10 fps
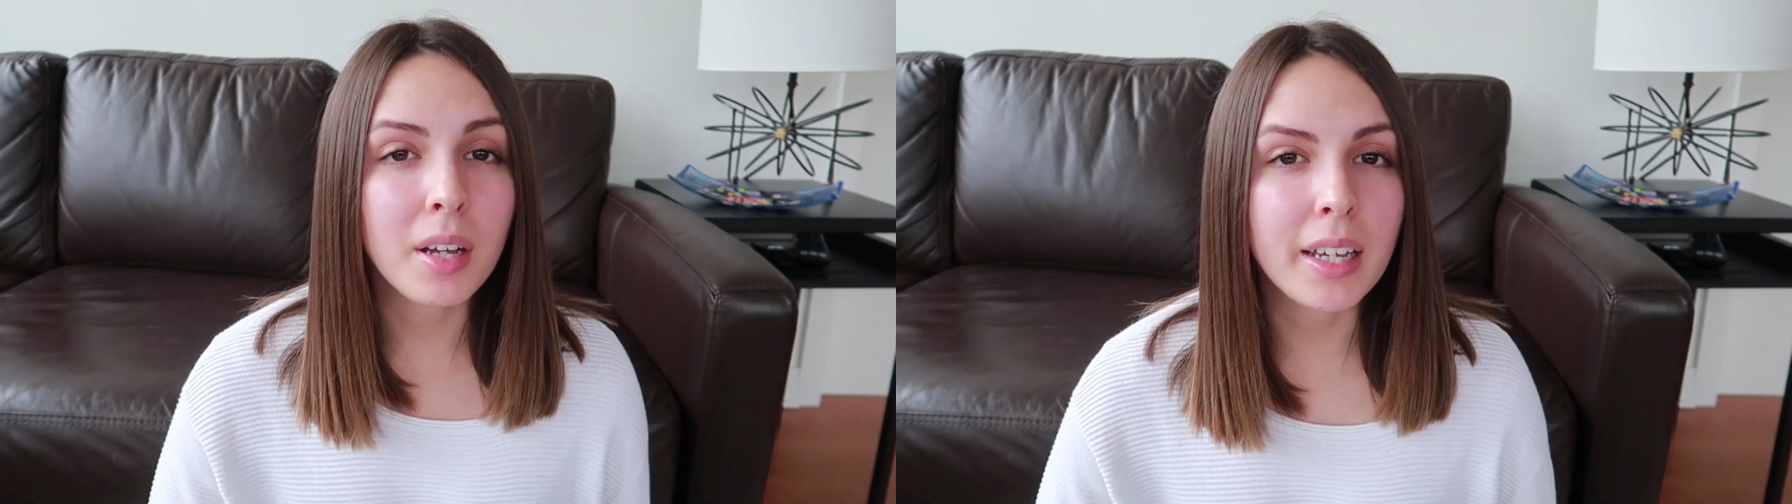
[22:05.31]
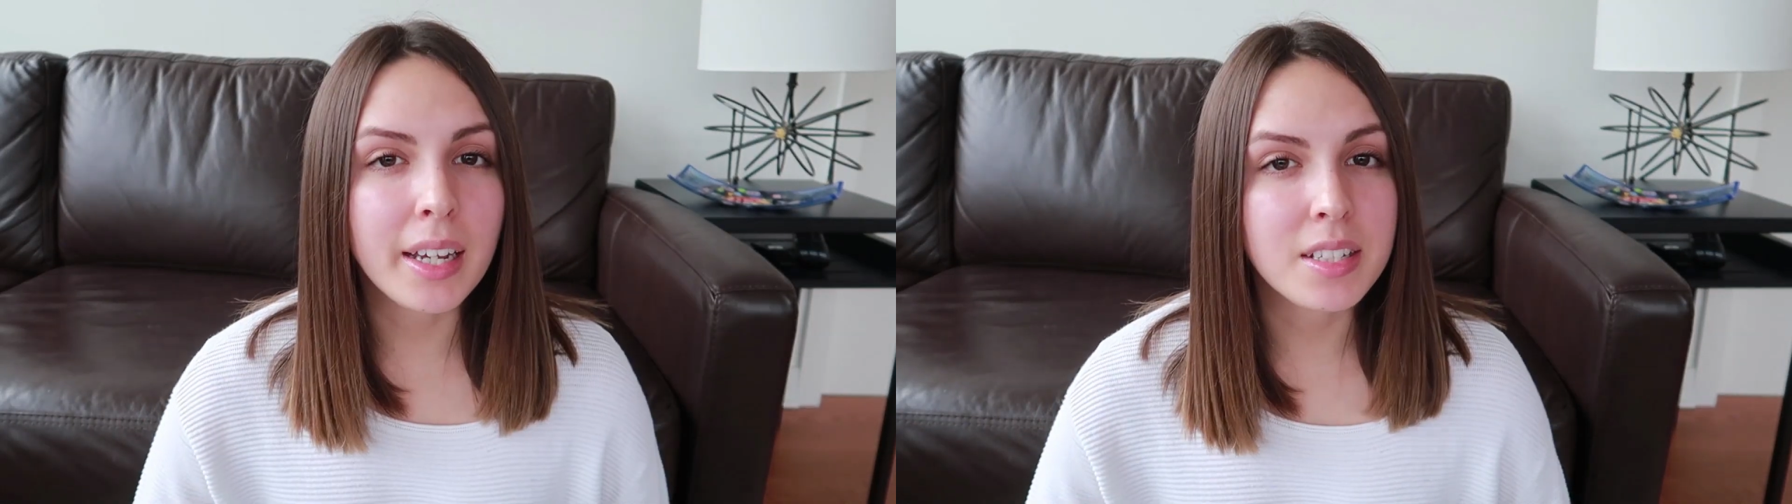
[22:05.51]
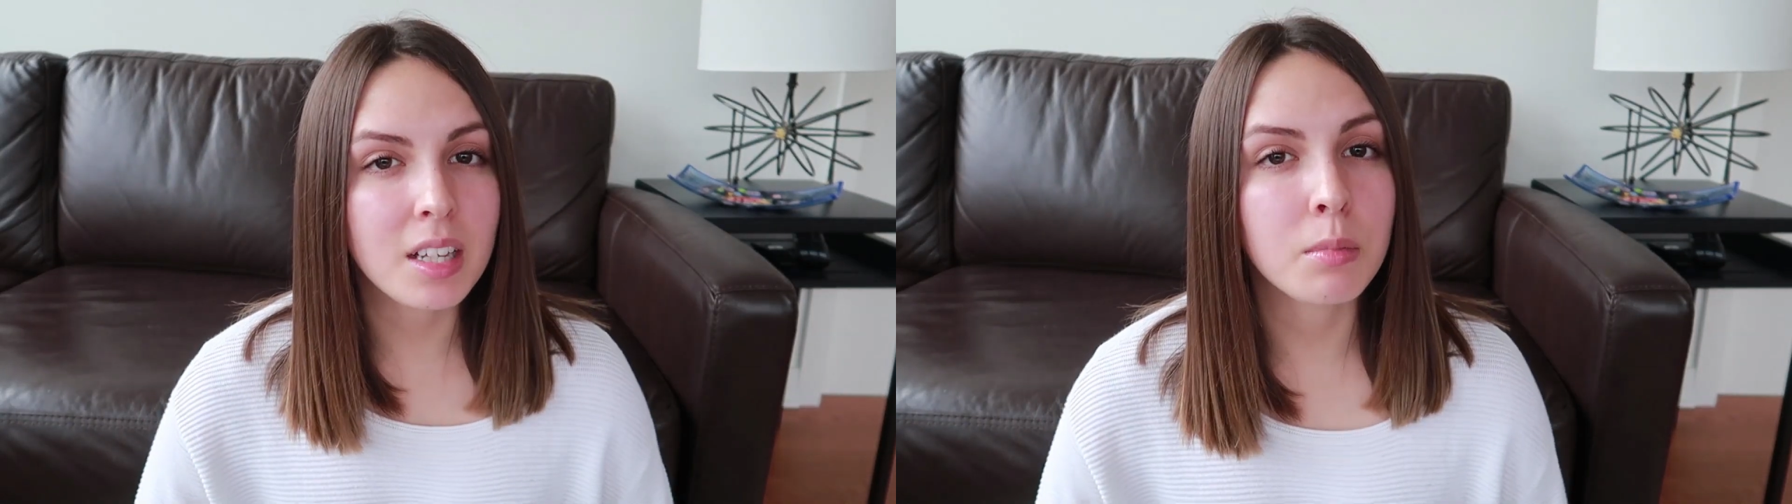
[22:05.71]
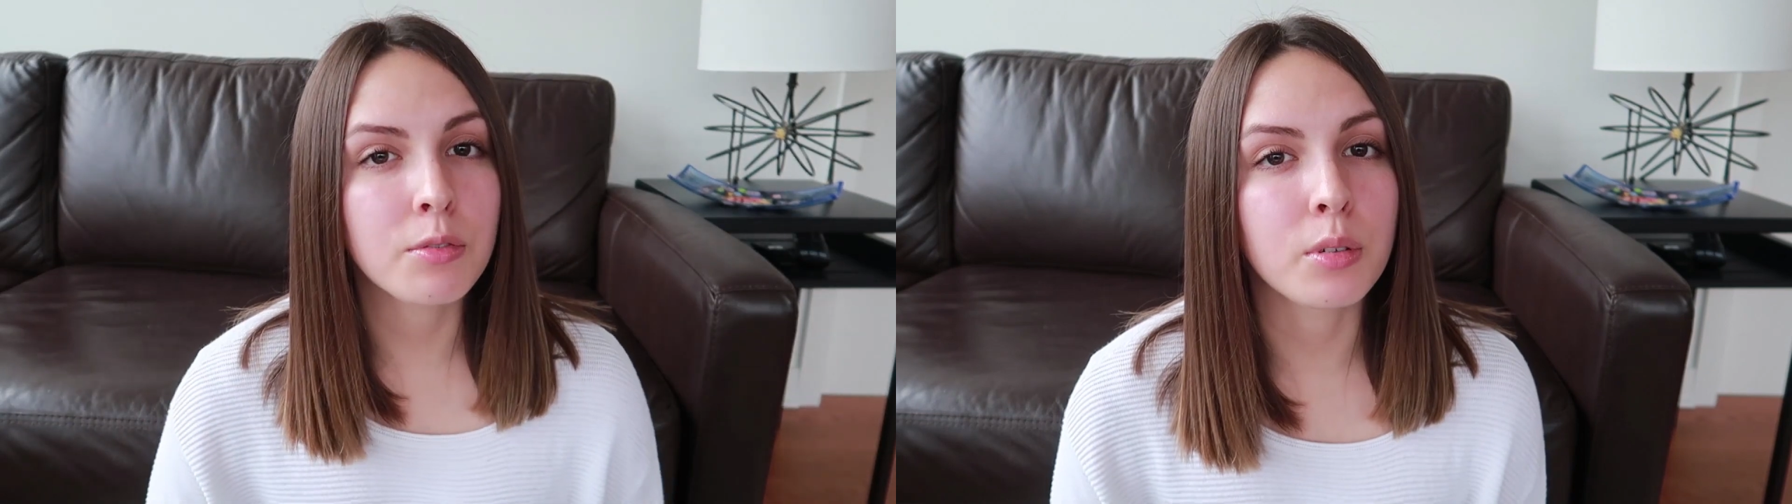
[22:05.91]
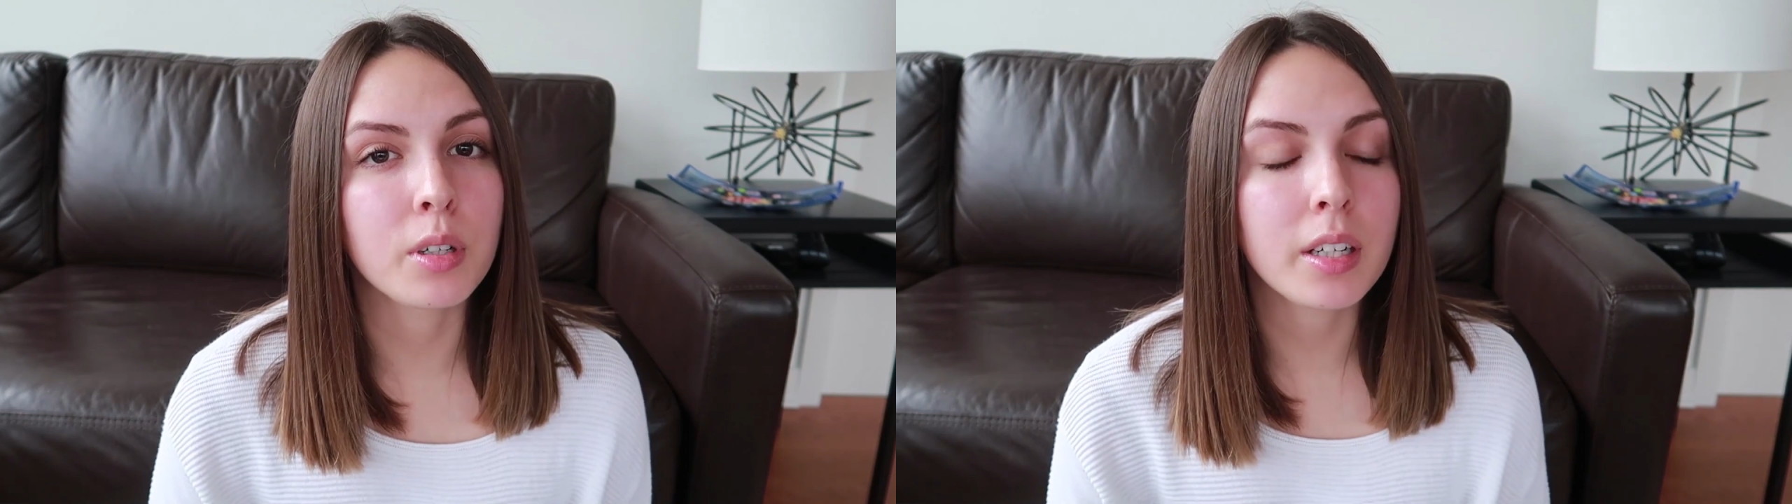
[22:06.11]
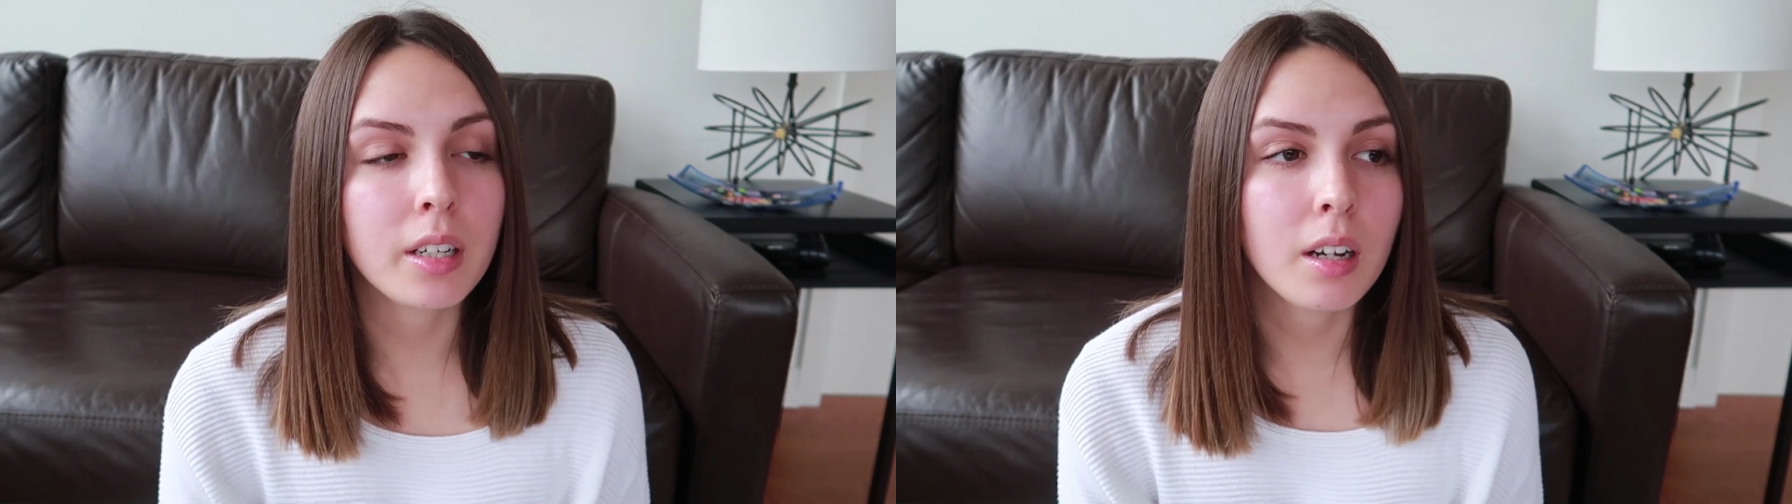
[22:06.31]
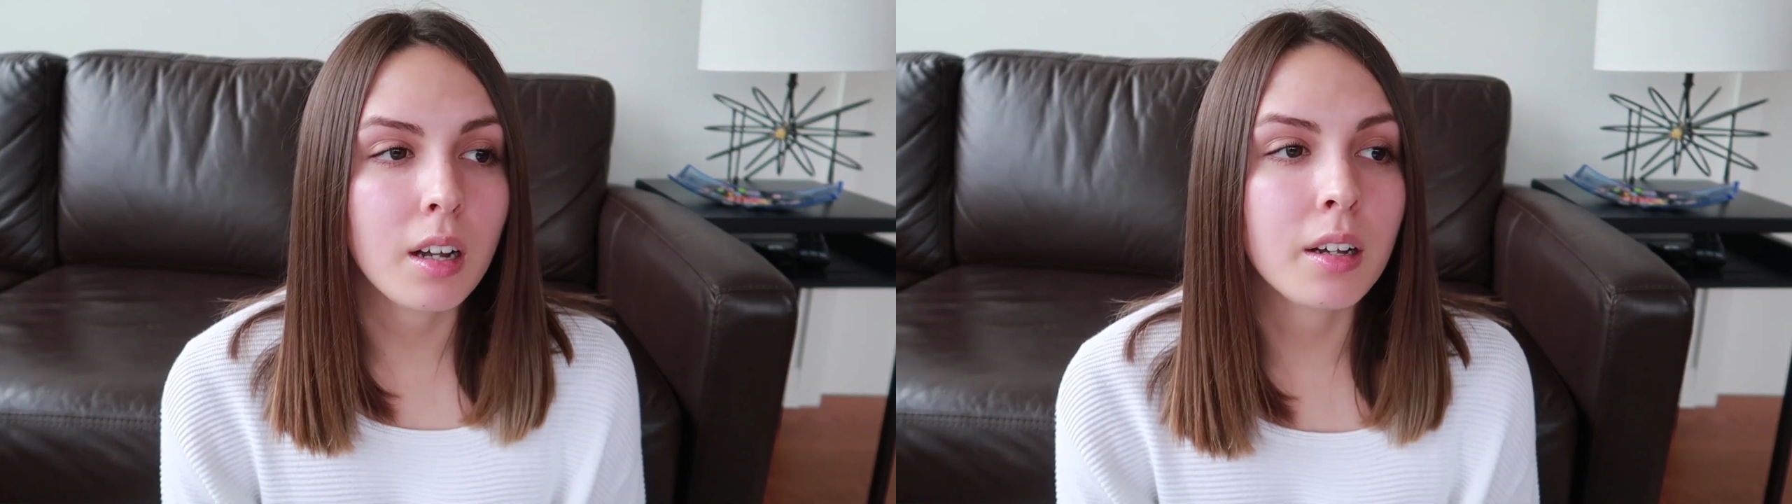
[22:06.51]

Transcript: But like I said before,